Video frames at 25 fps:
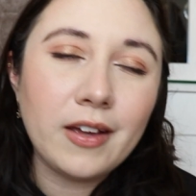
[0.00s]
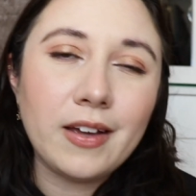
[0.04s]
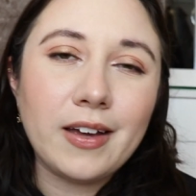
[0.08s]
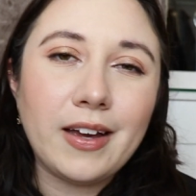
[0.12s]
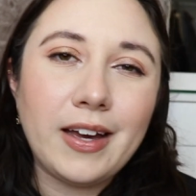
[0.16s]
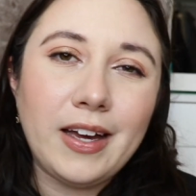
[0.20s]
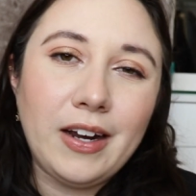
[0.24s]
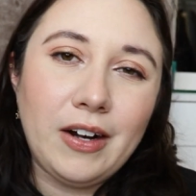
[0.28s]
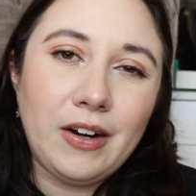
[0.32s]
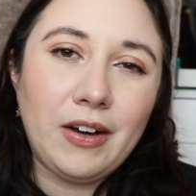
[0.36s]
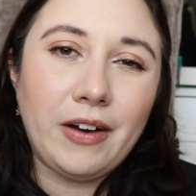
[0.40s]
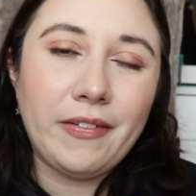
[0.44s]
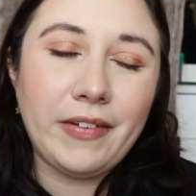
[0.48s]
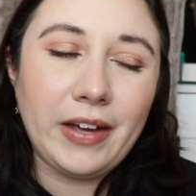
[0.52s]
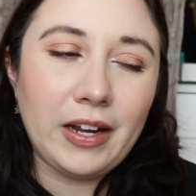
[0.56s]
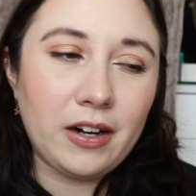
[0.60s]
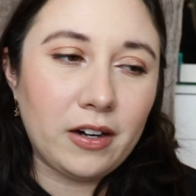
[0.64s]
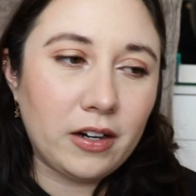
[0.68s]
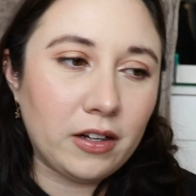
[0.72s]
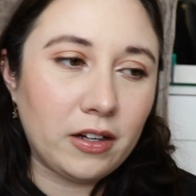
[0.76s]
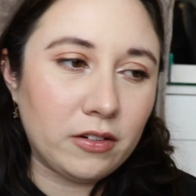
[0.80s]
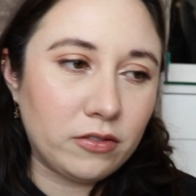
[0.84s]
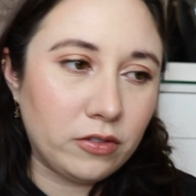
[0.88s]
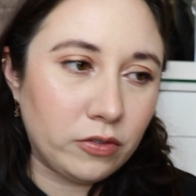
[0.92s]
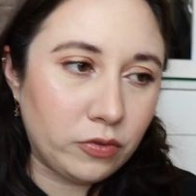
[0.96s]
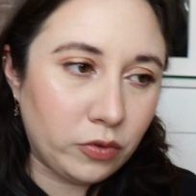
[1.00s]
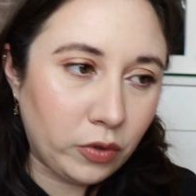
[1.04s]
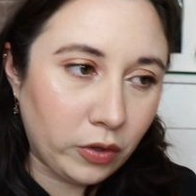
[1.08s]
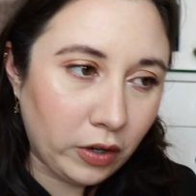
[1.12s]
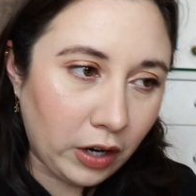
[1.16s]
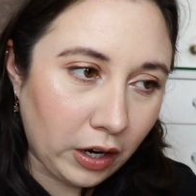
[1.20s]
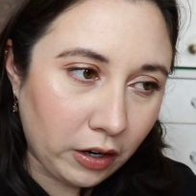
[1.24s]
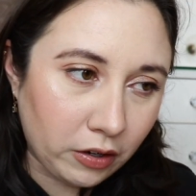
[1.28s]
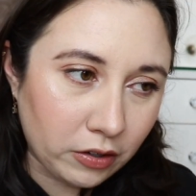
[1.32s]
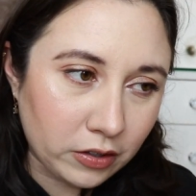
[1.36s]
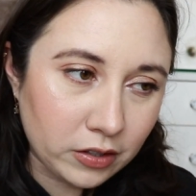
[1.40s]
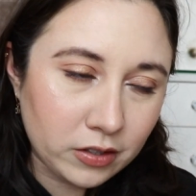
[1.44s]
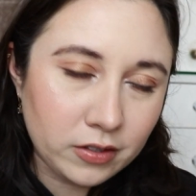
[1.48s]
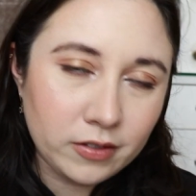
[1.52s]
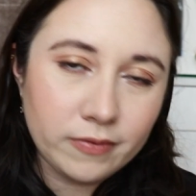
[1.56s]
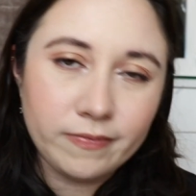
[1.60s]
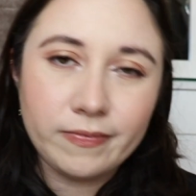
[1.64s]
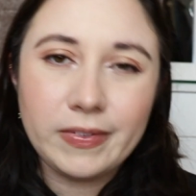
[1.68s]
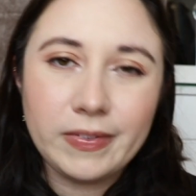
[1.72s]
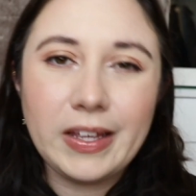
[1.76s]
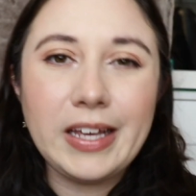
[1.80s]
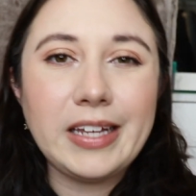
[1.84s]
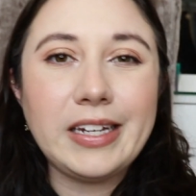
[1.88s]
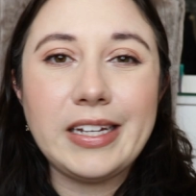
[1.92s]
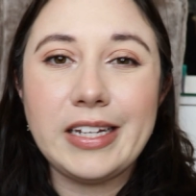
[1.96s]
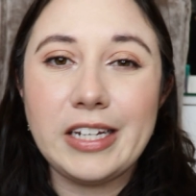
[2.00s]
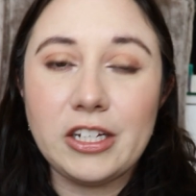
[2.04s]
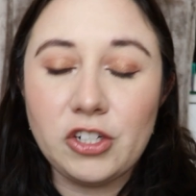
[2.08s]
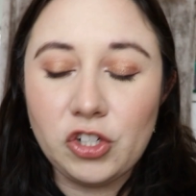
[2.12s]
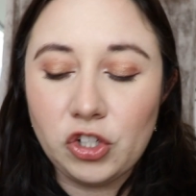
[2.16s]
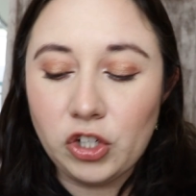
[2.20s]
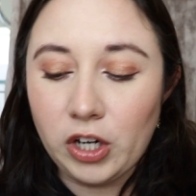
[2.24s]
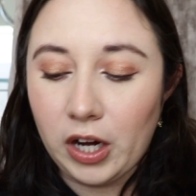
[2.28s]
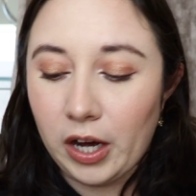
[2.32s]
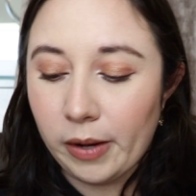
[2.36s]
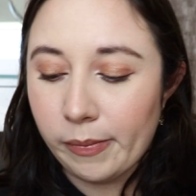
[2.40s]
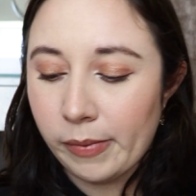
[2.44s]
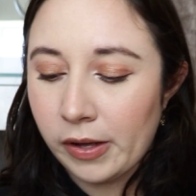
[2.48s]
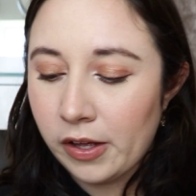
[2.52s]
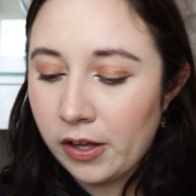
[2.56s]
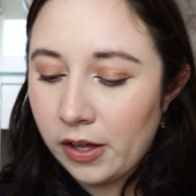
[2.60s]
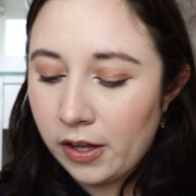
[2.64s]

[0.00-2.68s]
I don't know. I've had it on for 4 hours. It did its job.